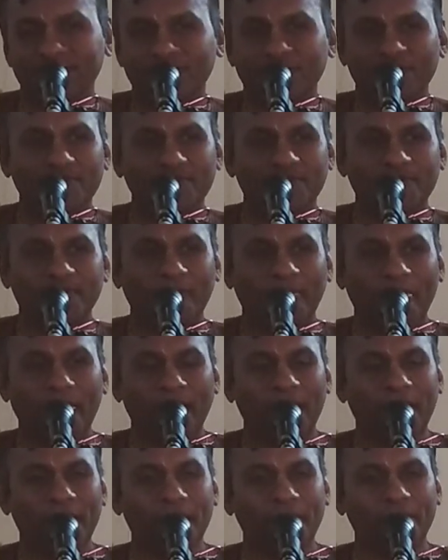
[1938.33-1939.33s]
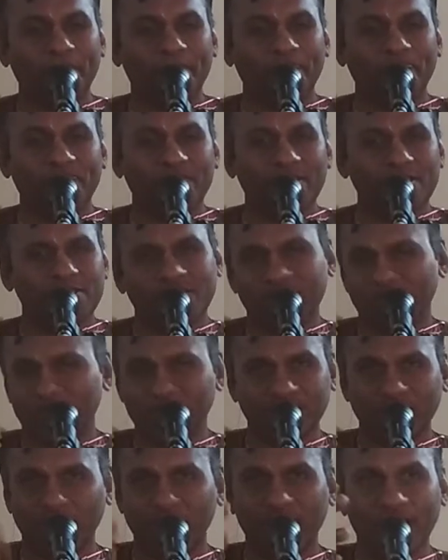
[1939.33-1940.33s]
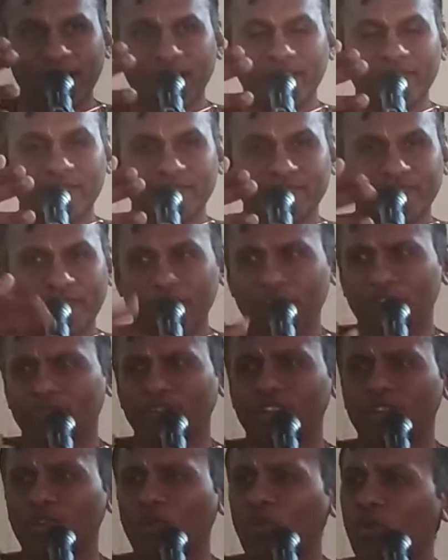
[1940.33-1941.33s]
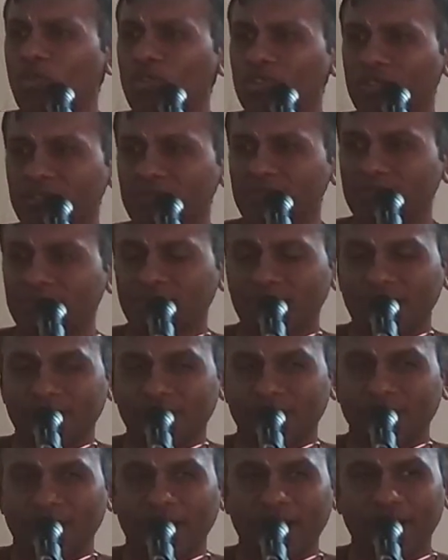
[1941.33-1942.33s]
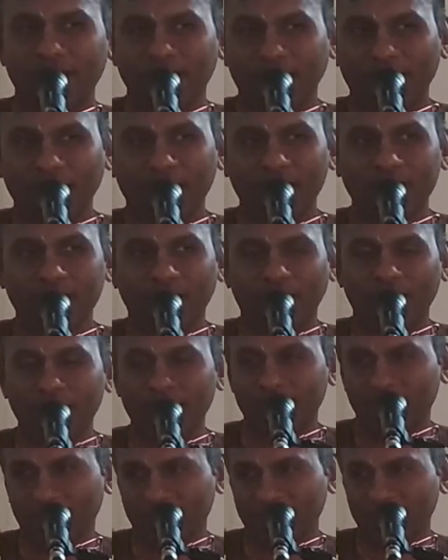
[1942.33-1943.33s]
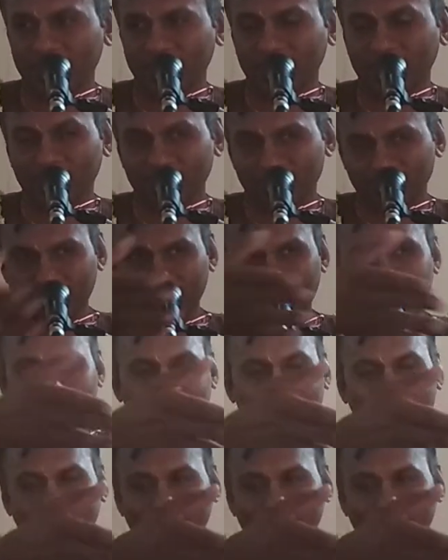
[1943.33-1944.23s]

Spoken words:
So it was one day, it was very, very cold. And they all called Bhaktisiddhanta Thakur, look